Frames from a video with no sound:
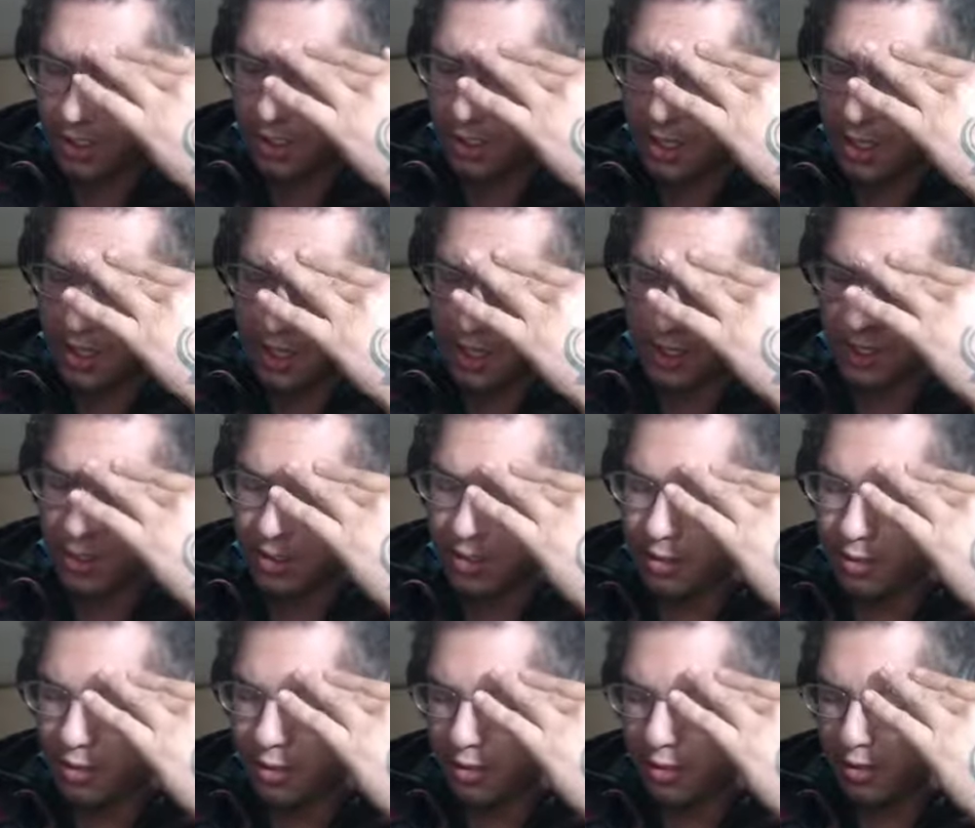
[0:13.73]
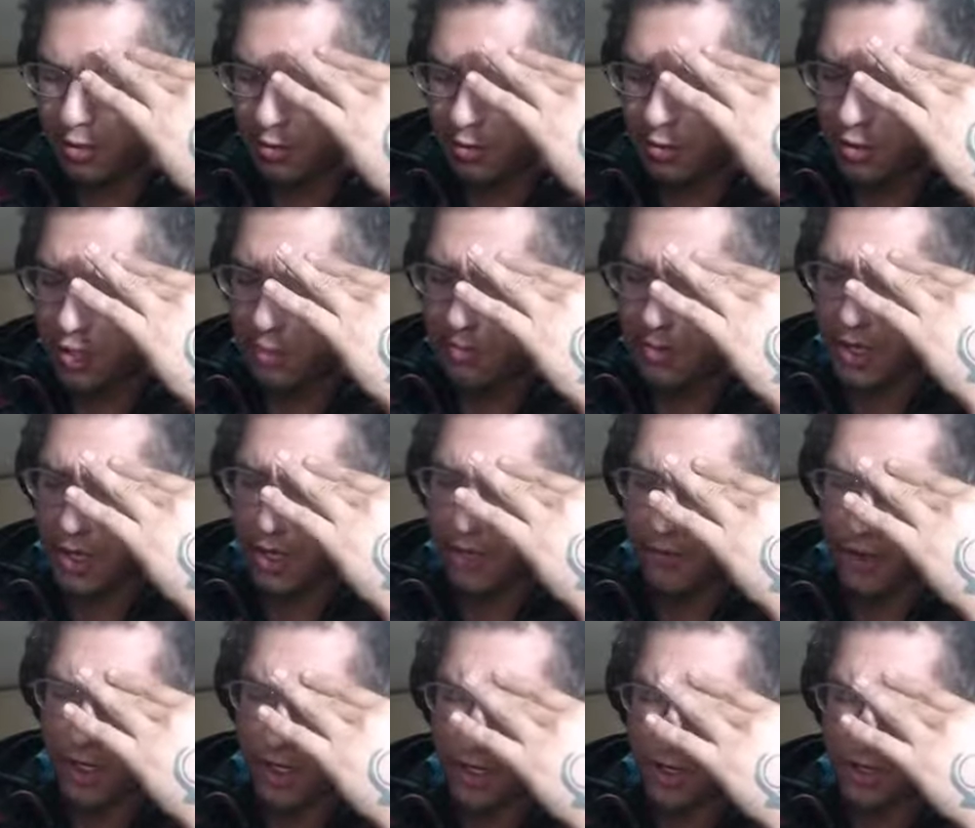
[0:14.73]
thing, like a little update
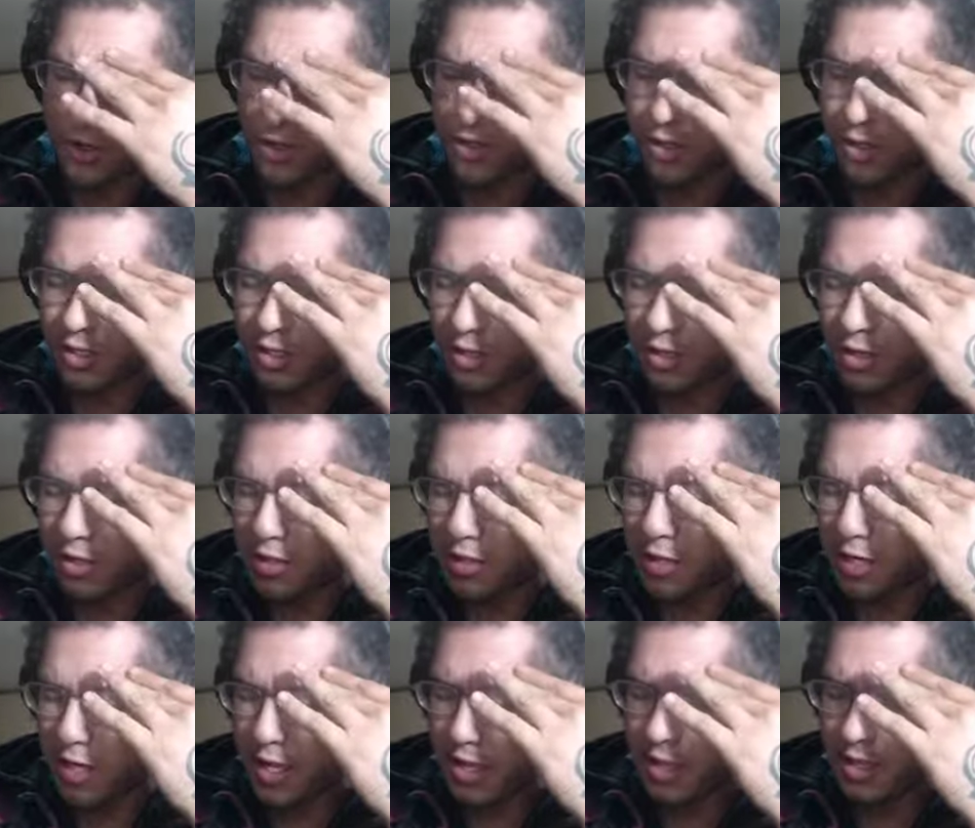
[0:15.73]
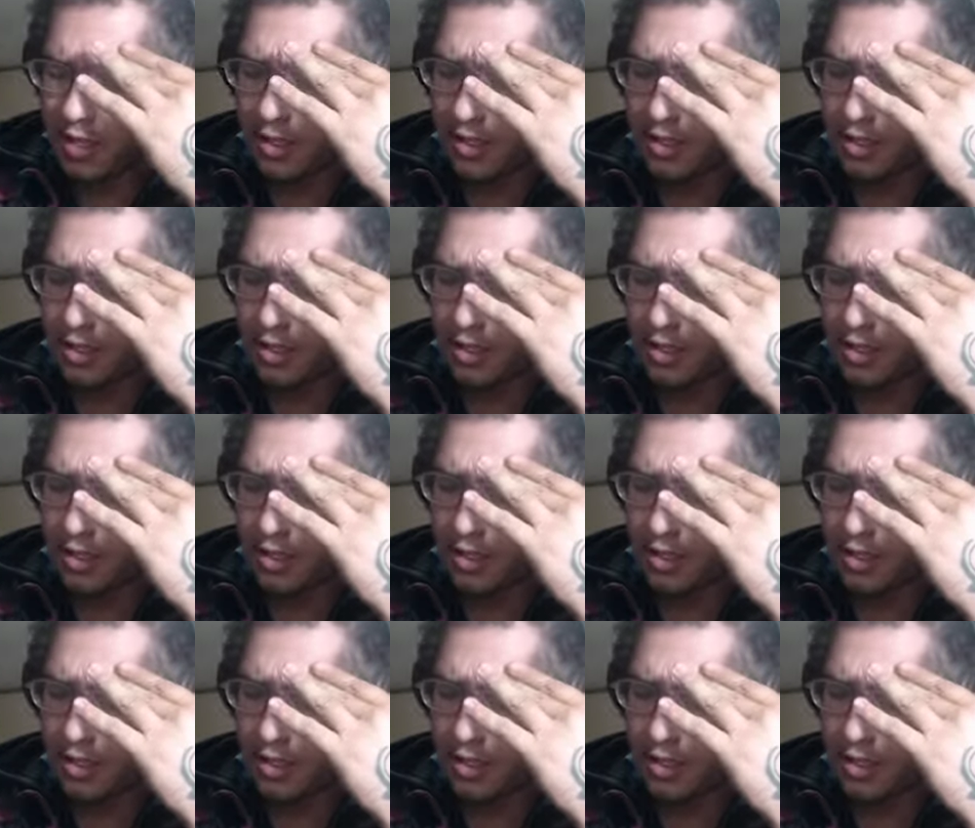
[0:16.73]
video. I call it that.